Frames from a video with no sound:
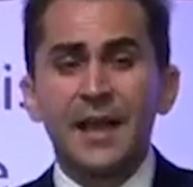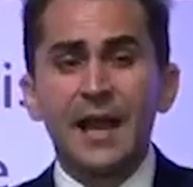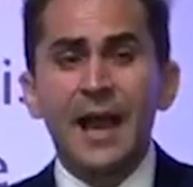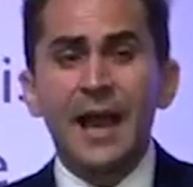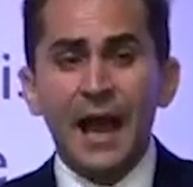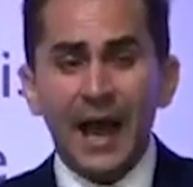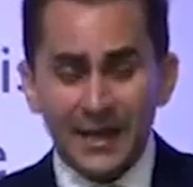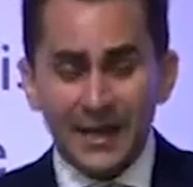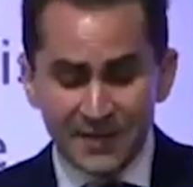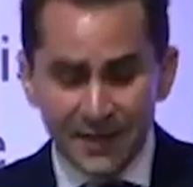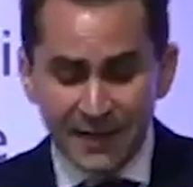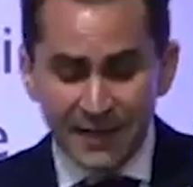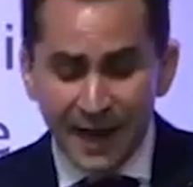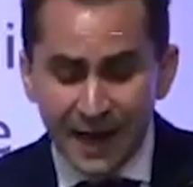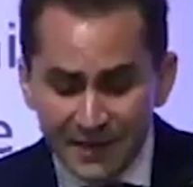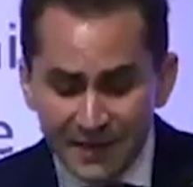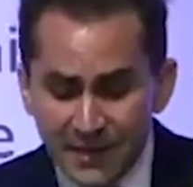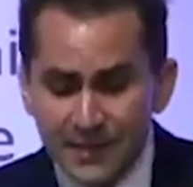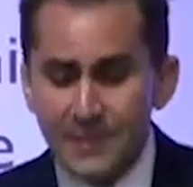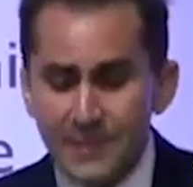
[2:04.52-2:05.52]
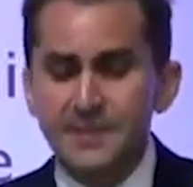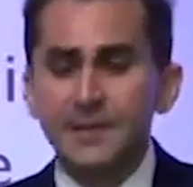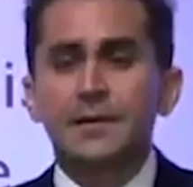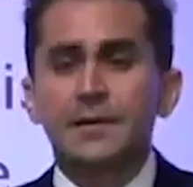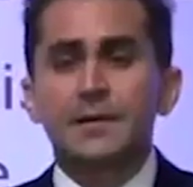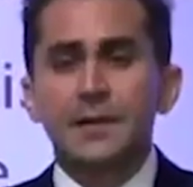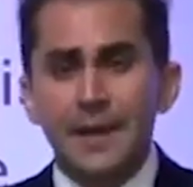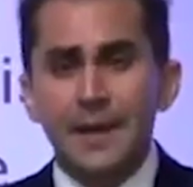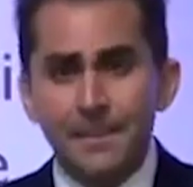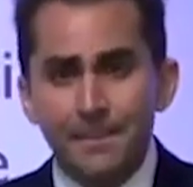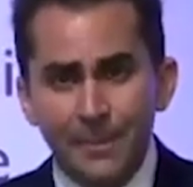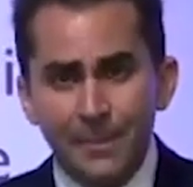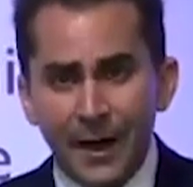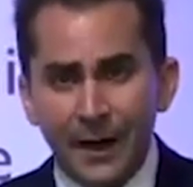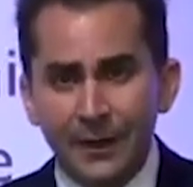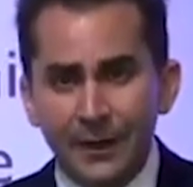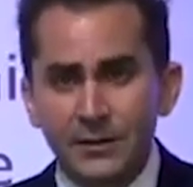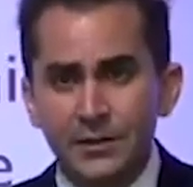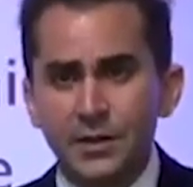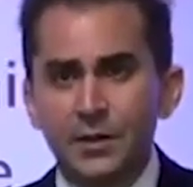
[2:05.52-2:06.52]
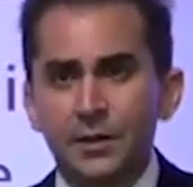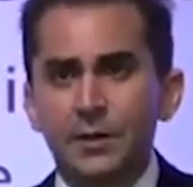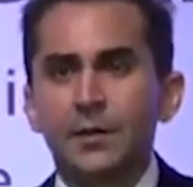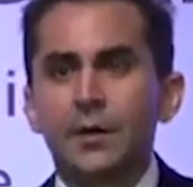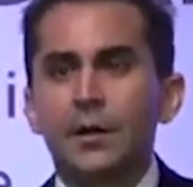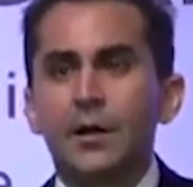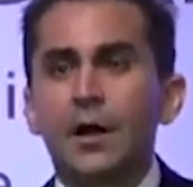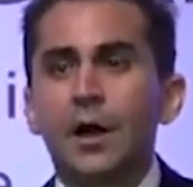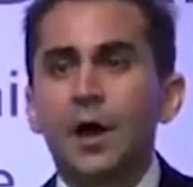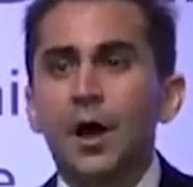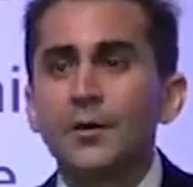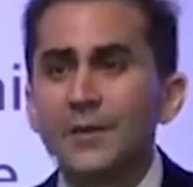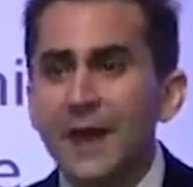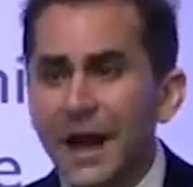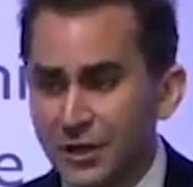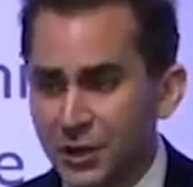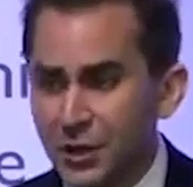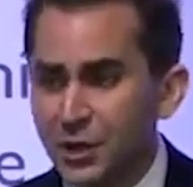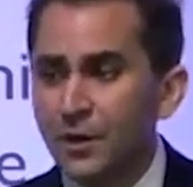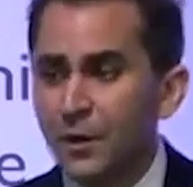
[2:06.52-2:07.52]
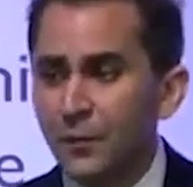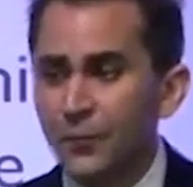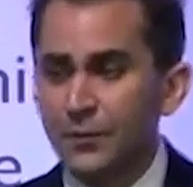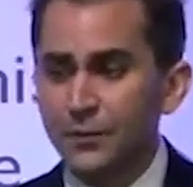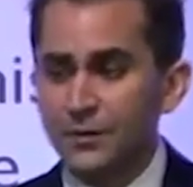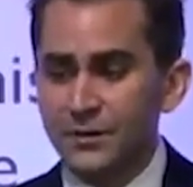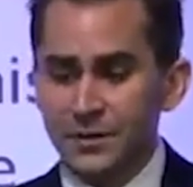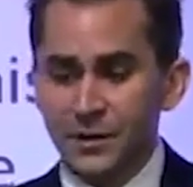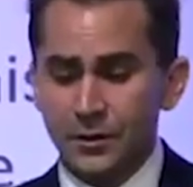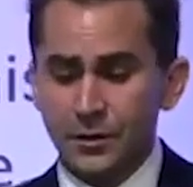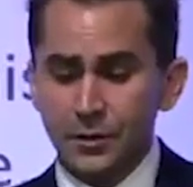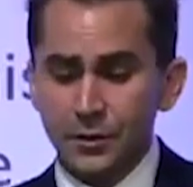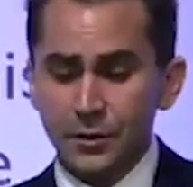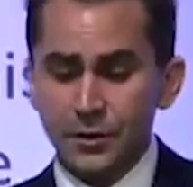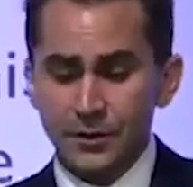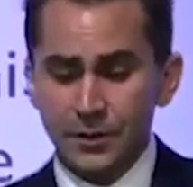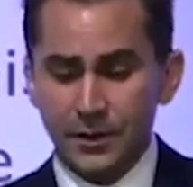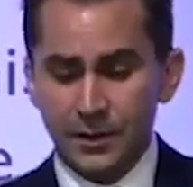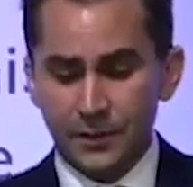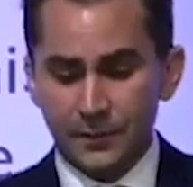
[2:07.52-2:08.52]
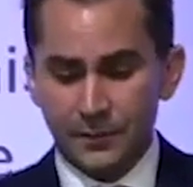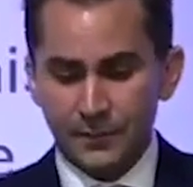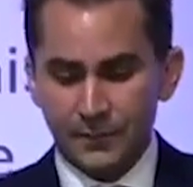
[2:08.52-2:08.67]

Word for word: has a catalytical impact on national food security.